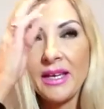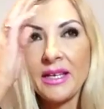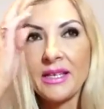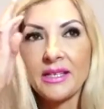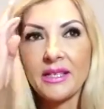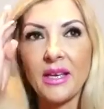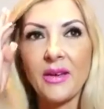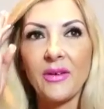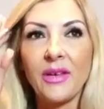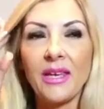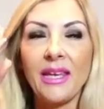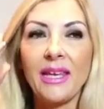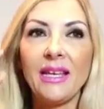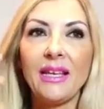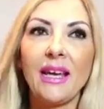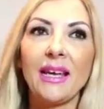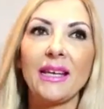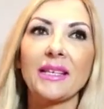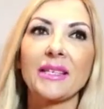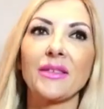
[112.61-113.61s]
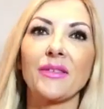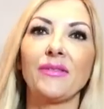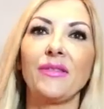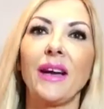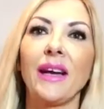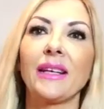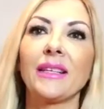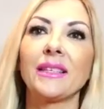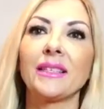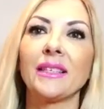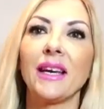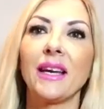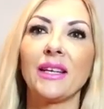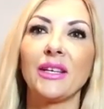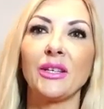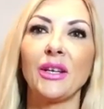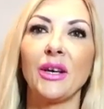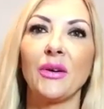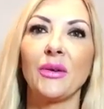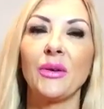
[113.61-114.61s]
So he likes the fact that,
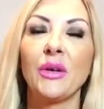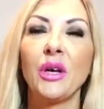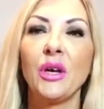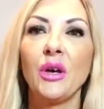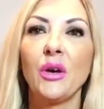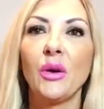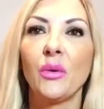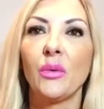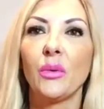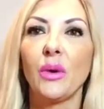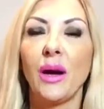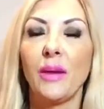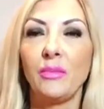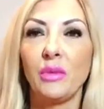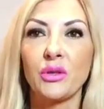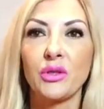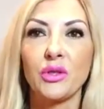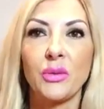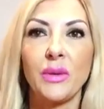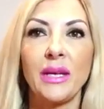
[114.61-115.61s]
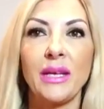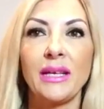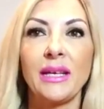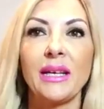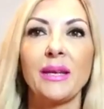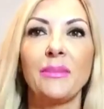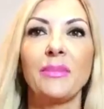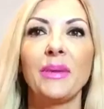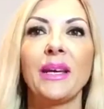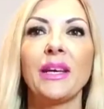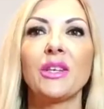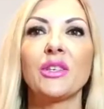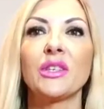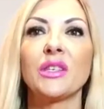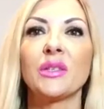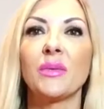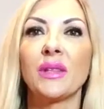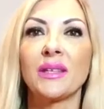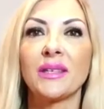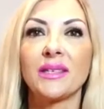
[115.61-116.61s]
you know, I'm not tweeting any
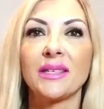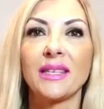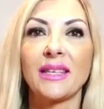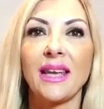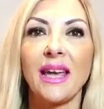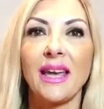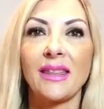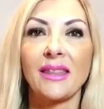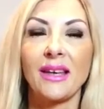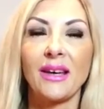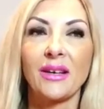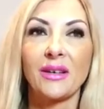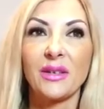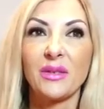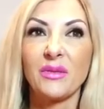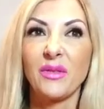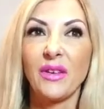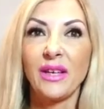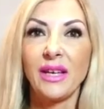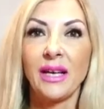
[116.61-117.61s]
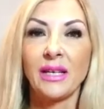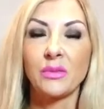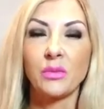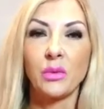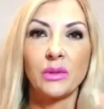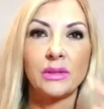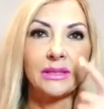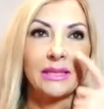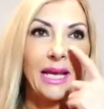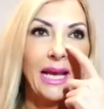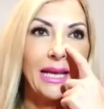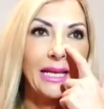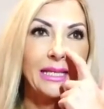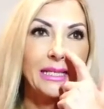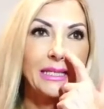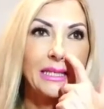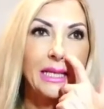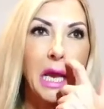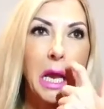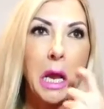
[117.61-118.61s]
pictures with us together because we've only had one
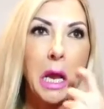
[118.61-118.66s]
date.